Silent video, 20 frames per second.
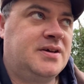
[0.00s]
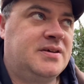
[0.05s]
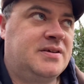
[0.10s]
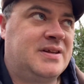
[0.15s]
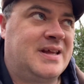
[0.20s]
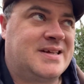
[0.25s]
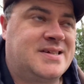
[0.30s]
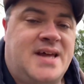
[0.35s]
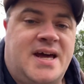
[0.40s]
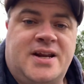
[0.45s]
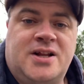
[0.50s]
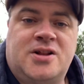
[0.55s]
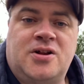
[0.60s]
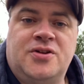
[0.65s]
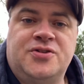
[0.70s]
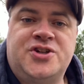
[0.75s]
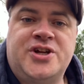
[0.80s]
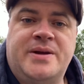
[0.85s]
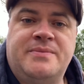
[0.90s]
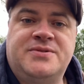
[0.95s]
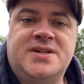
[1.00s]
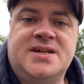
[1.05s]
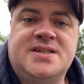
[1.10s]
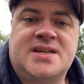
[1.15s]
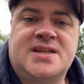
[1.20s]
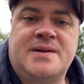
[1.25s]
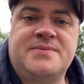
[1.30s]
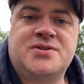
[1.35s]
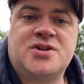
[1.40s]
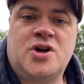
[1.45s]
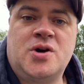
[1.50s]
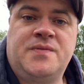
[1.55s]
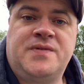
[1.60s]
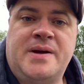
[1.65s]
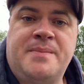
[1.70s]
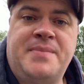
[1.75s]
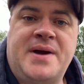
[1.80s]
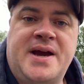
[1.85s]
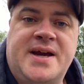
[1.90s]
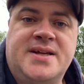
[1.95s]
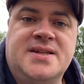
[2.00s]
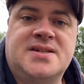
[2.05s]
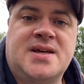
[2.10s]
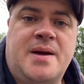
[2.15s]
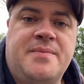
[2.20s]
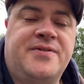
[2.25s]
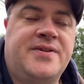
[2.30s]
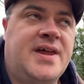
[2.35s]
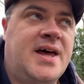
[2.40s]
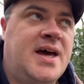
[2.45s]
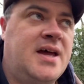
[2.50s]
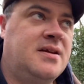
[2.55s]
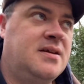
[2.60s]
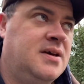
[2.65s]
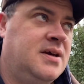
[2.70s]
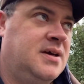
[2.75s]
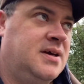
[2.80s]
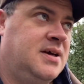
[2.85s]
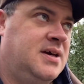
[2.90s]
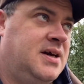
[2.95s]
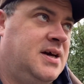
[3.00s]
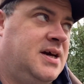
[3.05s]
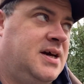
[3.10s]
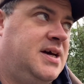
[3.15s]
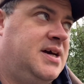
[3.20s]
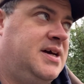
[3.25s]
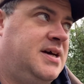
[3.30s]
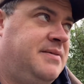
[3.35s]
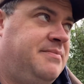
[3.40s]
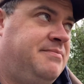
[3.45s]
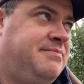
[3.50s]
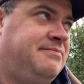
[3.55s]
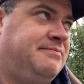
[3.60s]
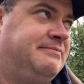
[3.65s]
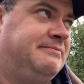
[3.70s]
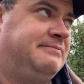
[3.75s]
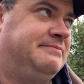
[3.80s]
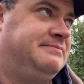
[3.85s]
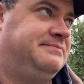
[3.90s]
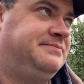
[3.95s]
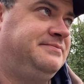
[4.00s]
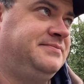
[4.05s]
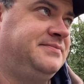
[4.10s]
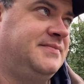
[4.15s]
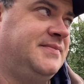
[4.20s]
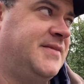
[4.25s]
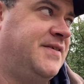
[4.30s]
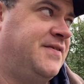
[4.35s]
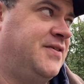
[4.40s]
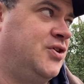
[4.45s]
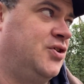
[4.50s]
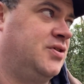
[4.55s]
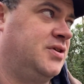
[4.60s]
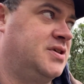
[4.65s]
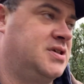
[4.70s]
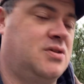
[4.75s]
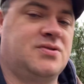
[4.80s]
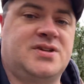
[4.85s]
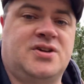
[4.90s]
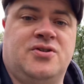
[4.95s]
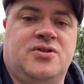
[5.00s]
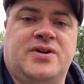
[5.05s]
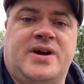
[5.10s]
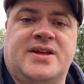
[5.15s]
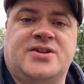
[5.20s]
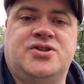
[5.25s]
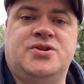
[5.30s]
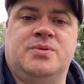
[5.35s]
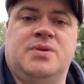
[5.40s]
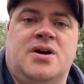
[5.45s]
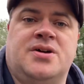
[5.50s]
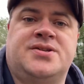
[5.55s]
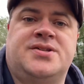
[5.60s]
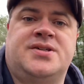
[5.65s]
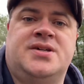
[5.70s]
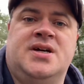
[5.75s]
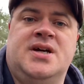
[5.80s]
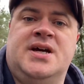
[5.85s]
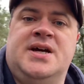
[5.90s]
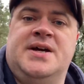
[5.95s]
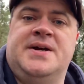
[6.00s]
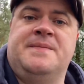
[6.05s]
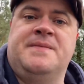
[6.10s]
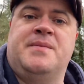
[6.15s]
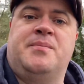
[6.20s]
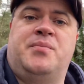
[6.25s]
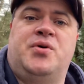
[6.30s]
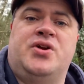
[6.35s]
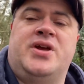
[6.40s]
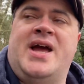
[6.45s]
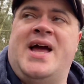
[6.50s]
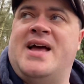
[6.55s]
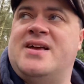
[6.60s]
that's 9 o'clock GMT time, so hopefully I'm back in time for that, as long as I don't get too lost. But yeah,